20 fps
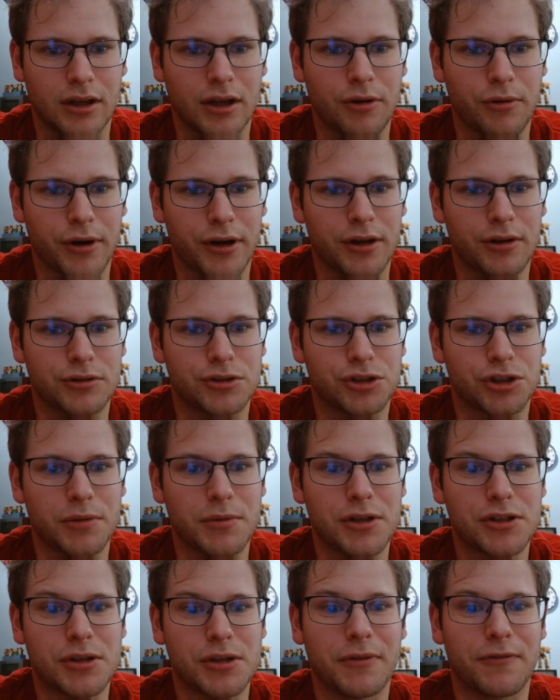We're going to go
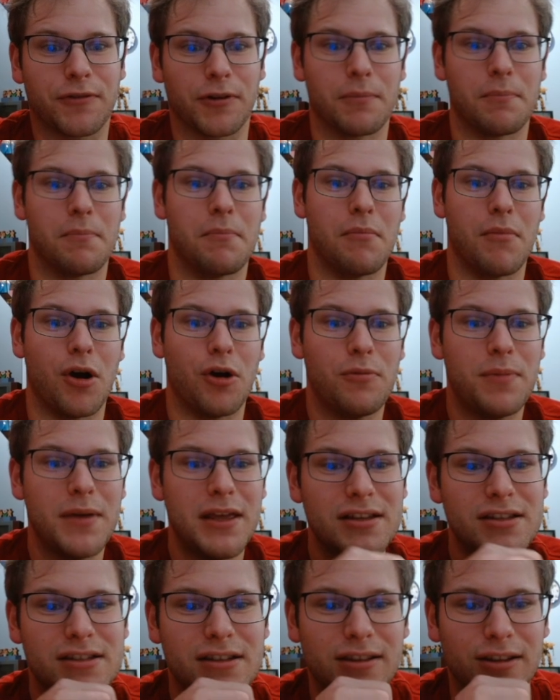Tribute Summon for
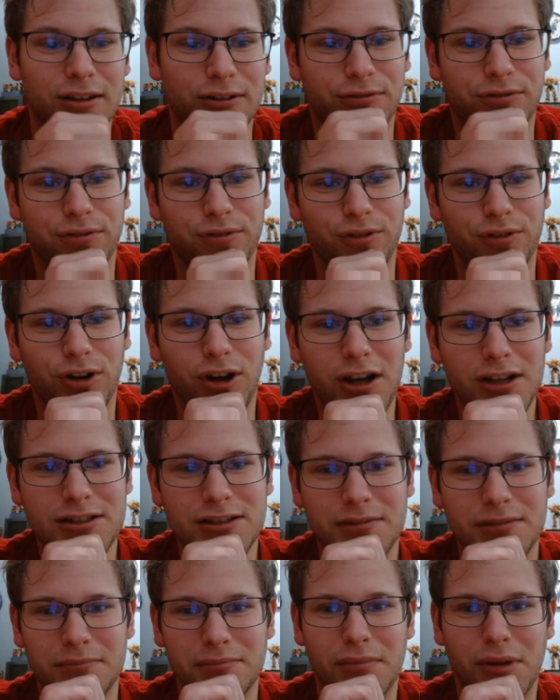Mobius, the Frost
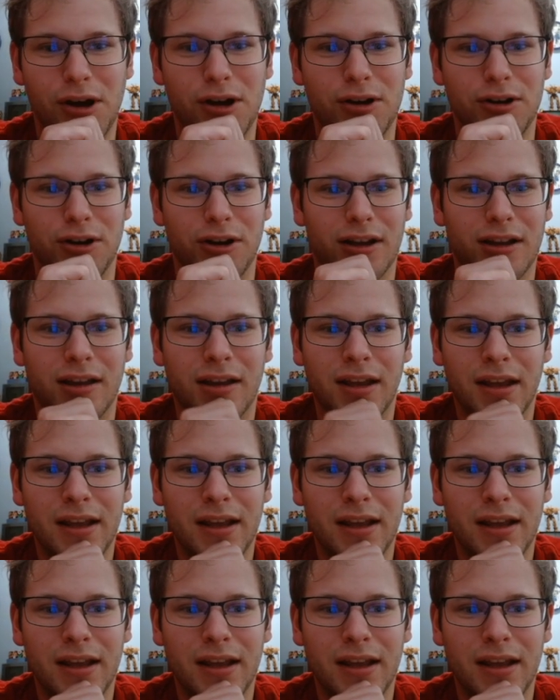Monarch.